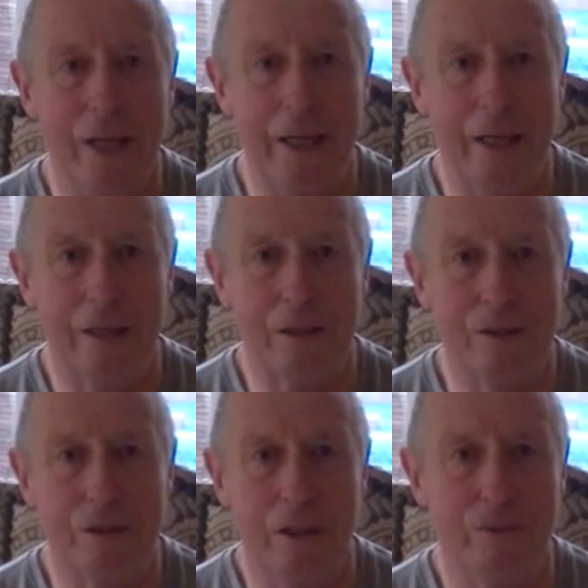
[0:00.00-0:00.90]
had our
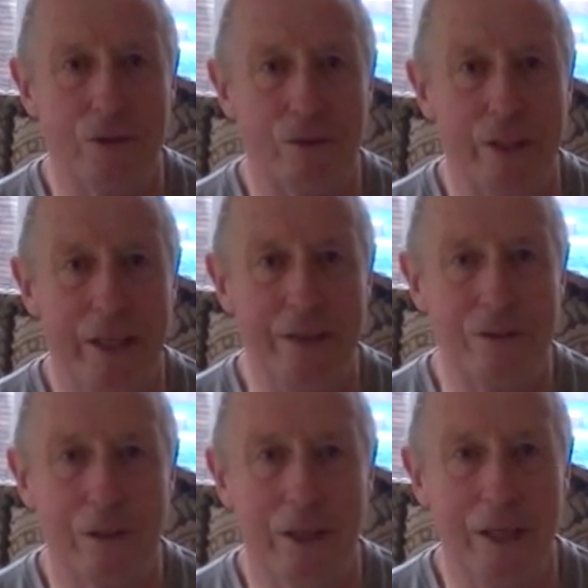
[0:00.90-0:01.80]
conservatory
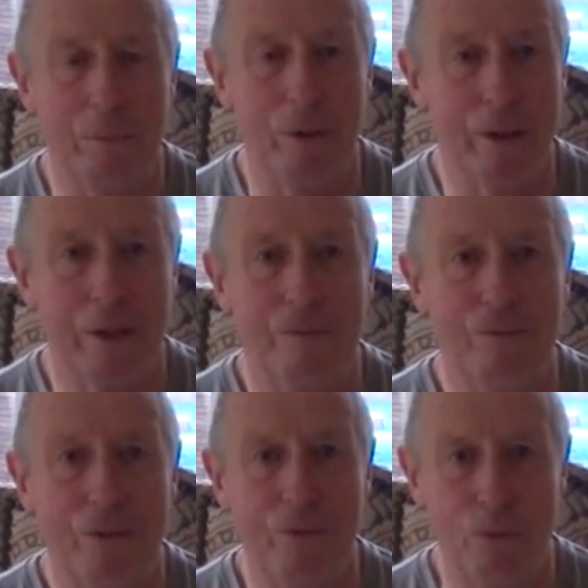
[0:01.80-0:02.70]
insulated by
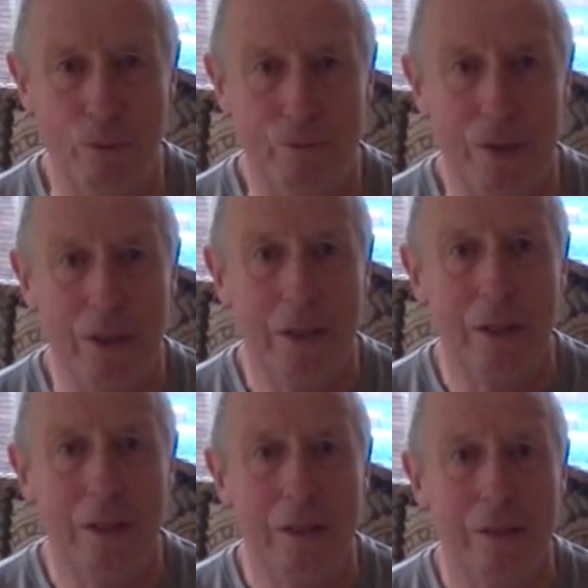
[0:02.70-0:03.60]
Comfy Roof.
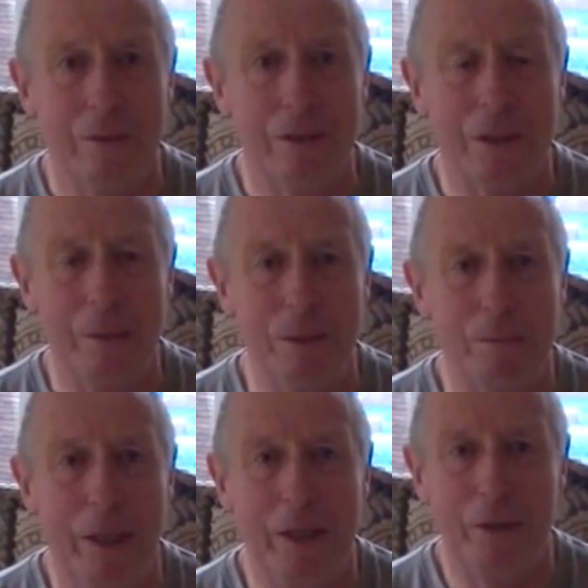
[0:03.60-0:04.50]
The same as
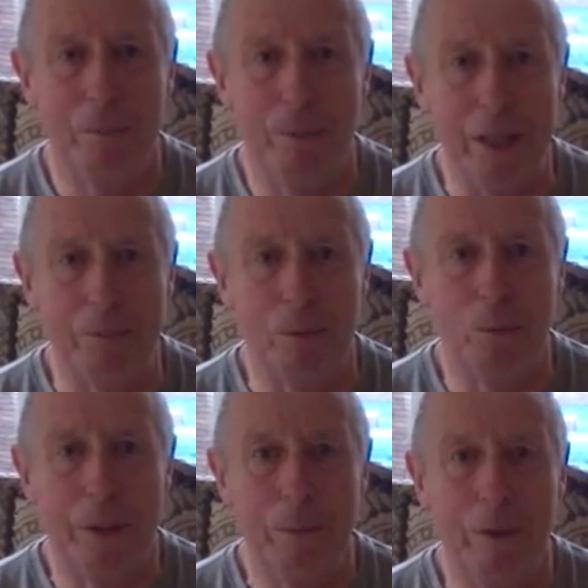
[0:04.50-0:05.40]
many other
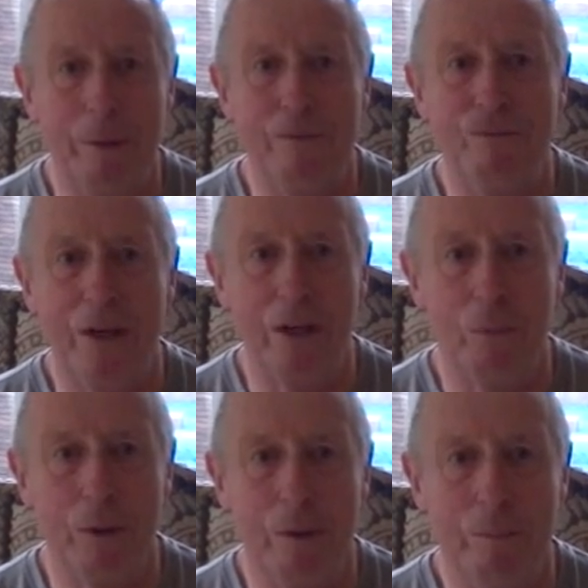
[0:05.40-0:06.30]
people, we were a bit fed
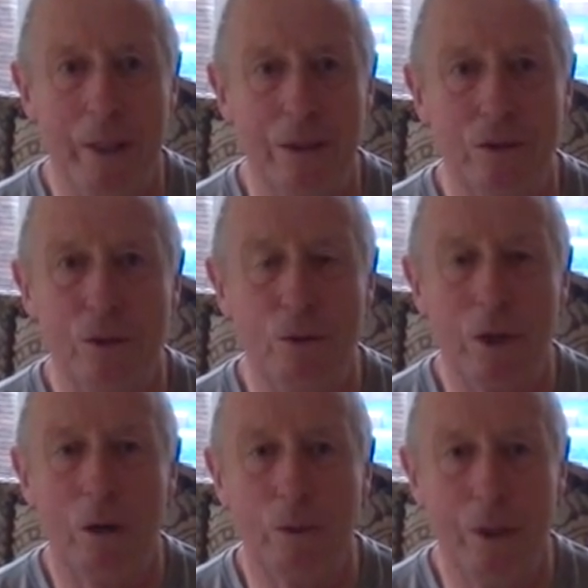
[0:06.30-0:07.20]
up with it being too
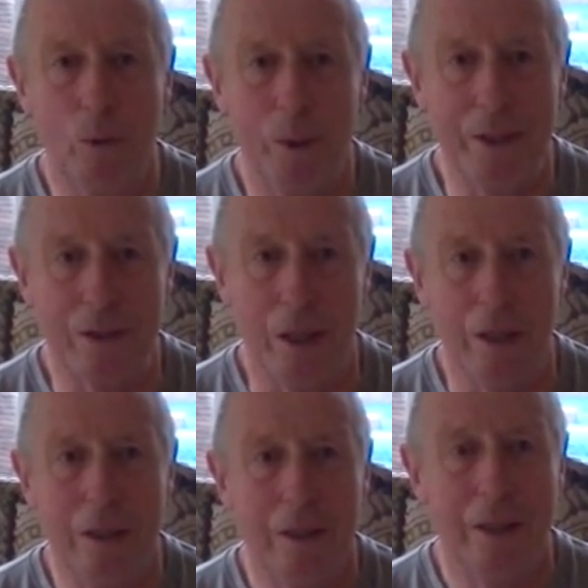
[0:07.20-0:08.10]
cold in the winter
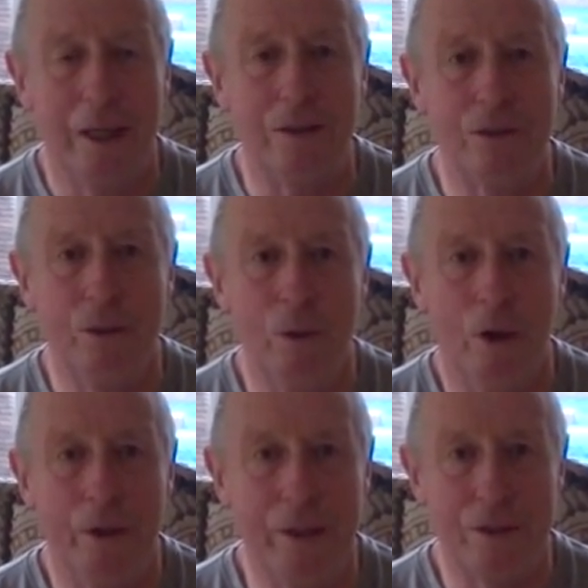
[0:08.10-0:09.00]
and too
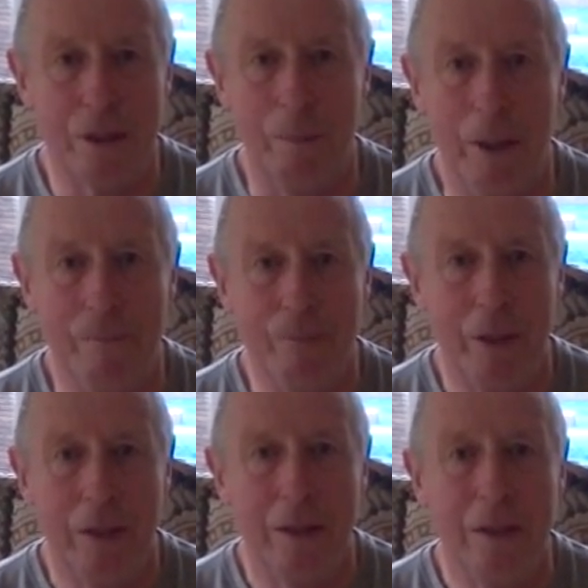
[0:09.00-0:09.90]
hot in summer.
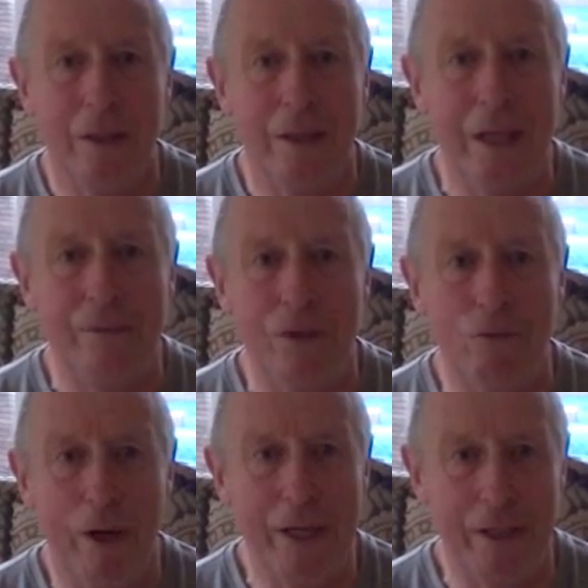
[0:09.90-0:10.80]
Even the
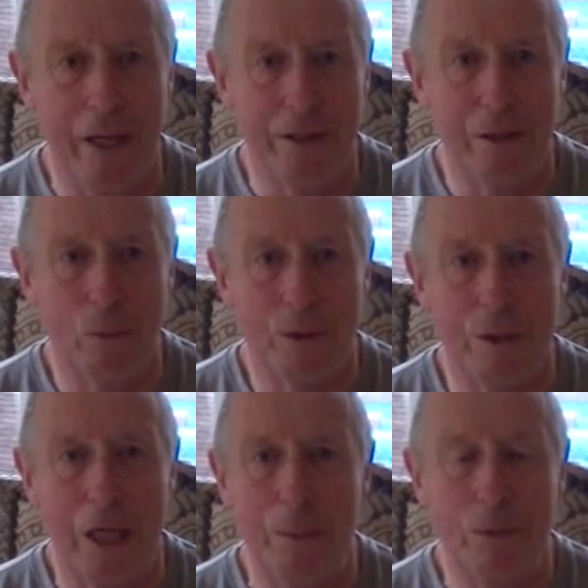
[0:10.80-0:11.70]
radiator
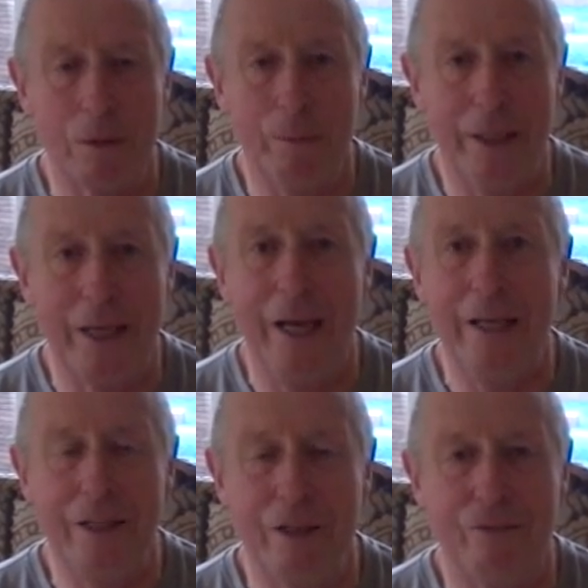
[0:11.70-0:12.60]
wasn't able to make
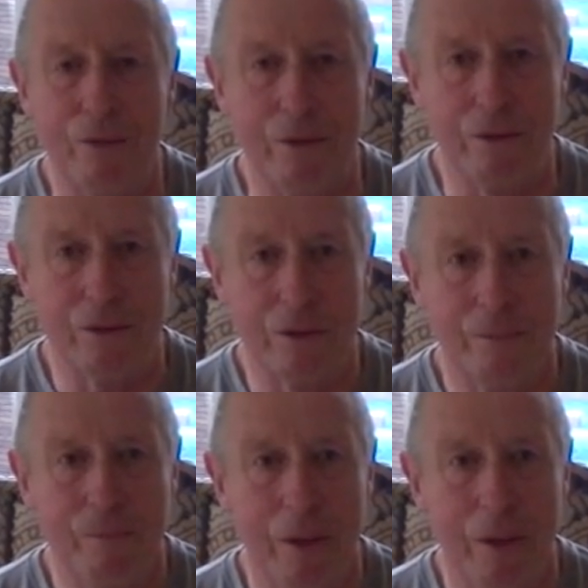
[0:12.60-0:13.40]
any difference.